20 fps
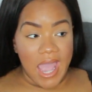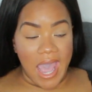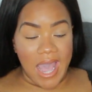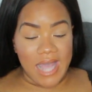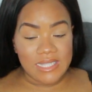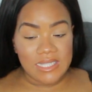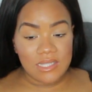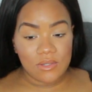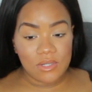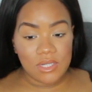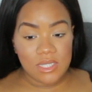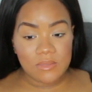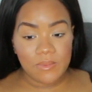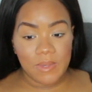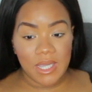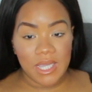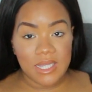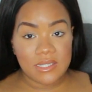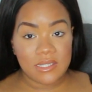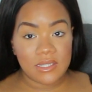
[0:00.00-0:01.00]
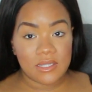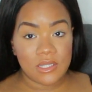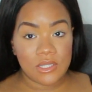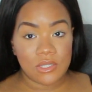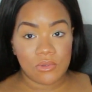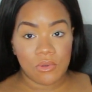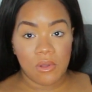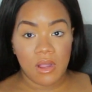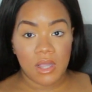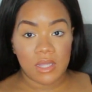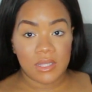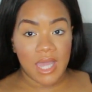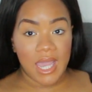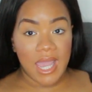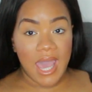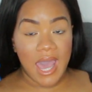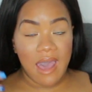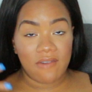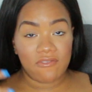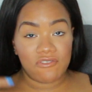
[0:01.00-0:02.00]
As soon as we get to the door, they
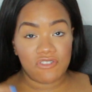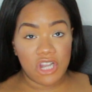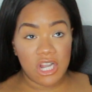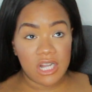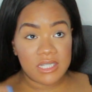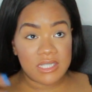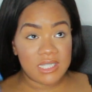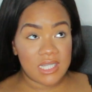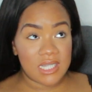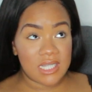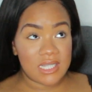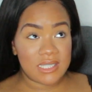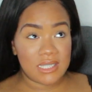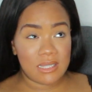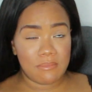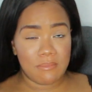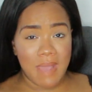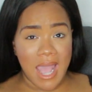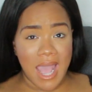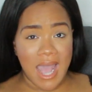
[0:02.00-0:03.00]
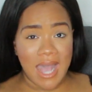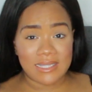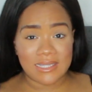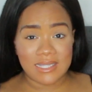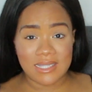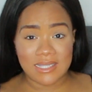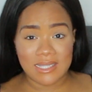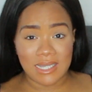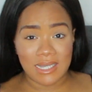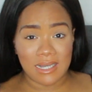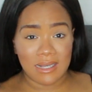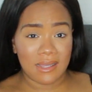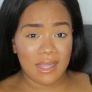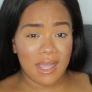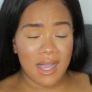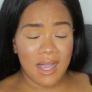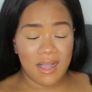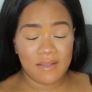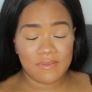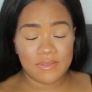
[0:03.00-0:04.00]
have nurses and masks and
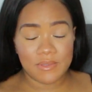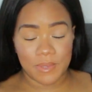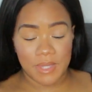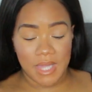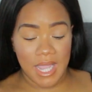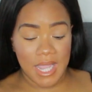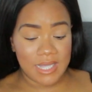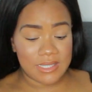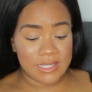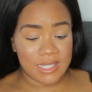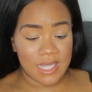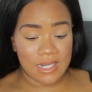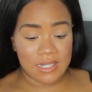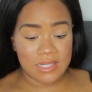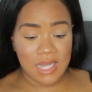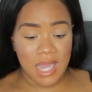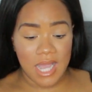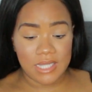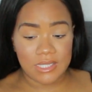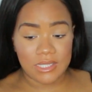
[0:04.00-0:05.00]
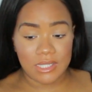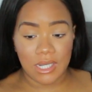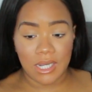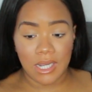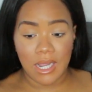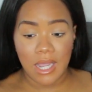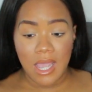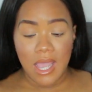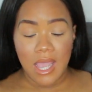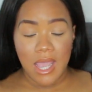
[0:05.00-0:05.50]
gloves with hand sanitizer.